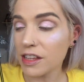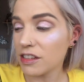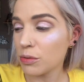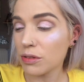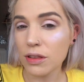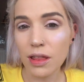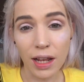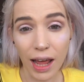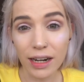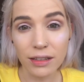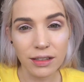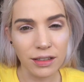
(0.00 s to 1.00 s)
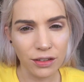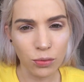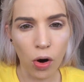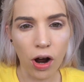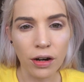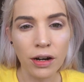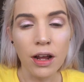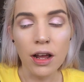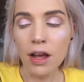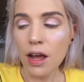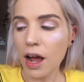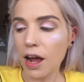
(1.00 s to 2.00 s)
This was the lightest one
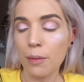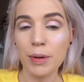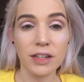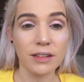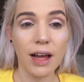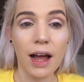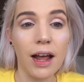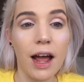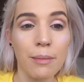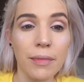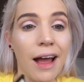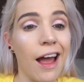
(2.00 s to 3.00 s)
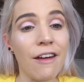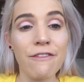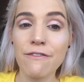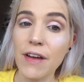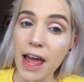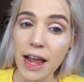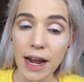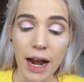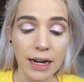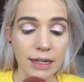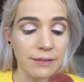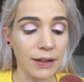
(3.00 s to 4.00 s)
because I am a fair
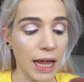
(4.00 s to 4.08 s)
kind of